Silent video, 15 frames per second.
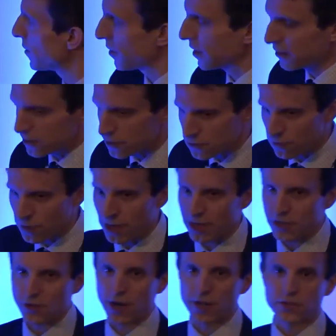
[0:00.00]
the thing that's
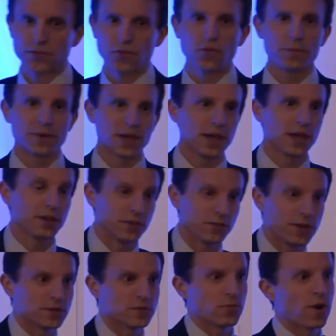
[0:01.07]
really transforming it, and the
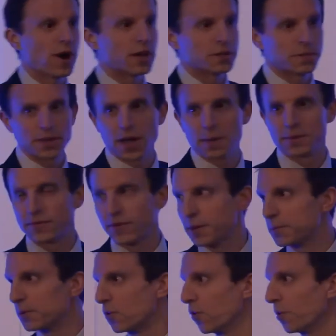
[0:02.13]
reason why it's become a
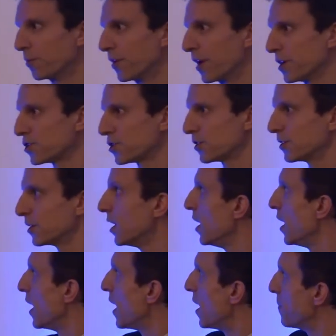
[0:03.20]
development corporation,
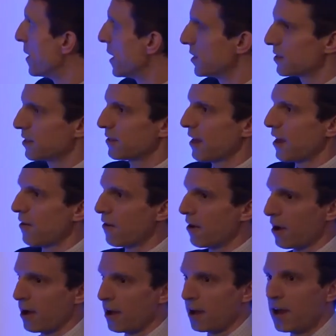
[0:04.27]
is that there
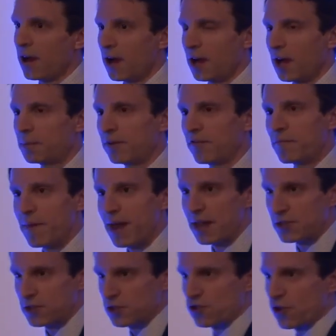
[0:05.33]
are a couple of
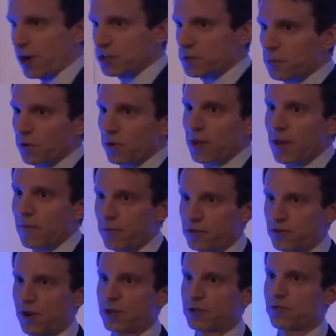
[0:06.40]
major transport
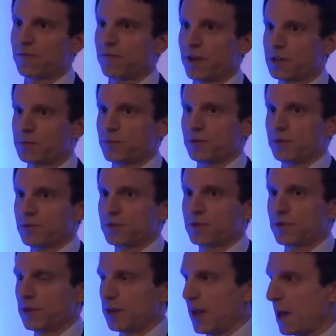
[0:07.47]
infrastructure
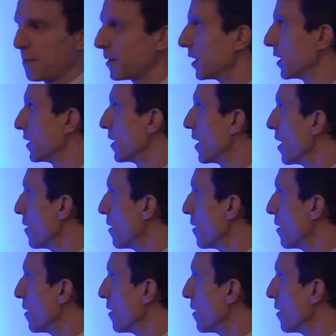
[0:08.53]
investments that are happening